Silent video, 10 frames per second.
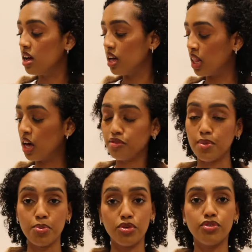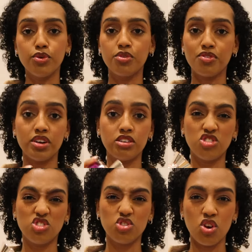a lot of my perfumes are very
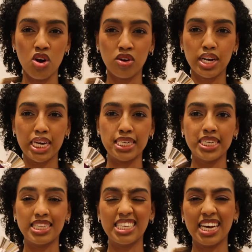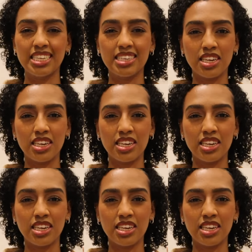strong and intense